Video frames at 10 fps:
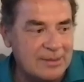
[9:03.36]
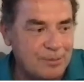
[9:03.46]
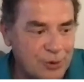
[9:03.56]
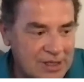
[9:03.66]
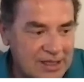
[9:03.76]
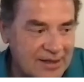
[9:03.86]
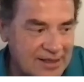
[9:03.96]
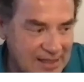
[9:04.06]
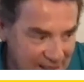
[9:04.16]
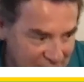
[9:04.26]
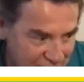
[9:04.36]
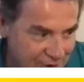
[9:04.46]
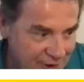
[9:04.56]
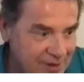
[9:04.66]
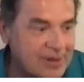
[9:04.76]
putting the
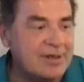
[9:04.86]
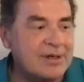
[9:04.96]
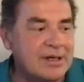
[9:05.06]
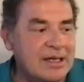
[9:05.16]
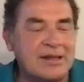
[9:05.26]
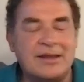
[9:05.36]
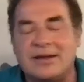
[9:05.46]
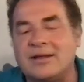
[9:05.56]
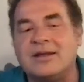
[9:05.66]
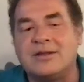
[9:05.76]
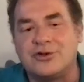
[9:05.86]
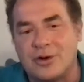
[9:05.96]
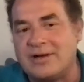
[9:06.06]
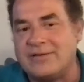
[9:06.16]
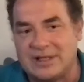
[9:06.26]
teacher in the
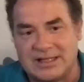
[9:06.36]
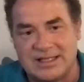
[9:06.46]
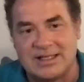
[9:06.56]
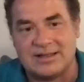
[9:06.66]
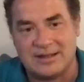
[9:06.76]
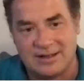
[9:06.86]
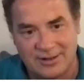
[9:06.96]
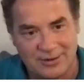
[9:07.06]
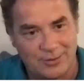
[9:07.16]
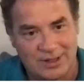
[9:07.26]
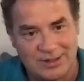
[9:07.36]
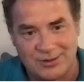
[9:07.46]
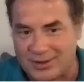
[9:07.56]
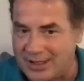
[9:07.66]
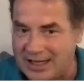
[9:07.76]
driving seat. They're the ones
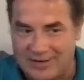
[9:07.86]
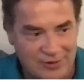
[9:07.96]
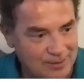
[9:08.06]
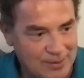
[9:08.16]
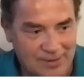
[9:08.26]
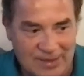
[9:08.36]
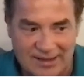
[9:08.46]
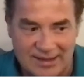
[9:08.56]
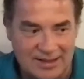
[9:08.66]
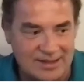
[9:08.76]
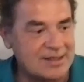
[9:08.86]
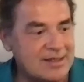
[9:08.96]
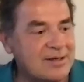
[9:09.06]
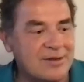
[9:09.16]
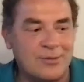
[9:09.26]
who are going to have to implement this.
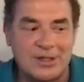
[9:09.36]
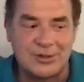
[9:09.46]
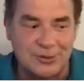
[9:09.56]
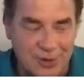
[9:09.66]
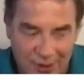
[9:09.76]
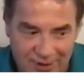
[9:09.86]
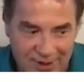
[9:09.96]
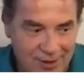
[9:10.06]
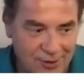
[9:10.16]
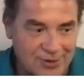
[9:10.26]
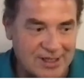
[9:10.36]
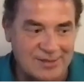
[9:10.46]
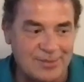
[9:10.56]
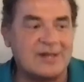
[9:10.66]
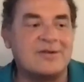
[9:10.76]
They're the ones who know their
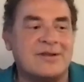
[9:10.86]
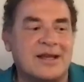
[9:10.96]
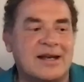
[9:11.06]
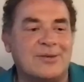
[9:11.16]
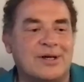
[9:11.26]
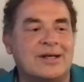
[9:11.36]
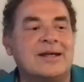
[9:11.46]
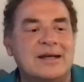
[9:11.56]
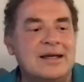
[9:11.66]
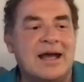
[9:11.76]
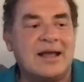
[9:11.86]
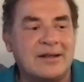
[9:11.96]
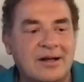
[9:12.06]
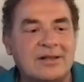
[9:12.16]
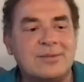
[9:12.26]
context better than anyone. And
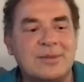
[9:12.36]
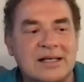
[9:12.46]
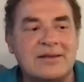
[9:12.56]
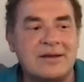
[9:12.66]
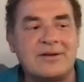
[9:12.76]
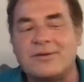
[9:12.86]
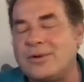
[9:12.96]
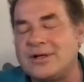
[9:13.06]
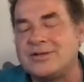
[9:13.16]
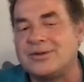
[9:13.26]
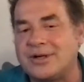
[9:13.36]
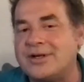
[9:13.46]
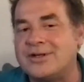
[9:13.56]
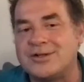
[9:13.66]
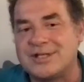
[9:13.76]
ultimately, they're the ones who are
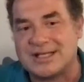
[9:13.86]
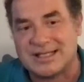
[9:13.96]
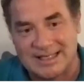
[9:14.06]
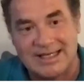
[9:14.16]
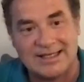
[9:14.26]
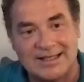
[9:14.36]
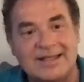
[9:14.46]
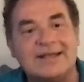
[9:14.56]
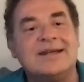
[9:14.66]
going to succeed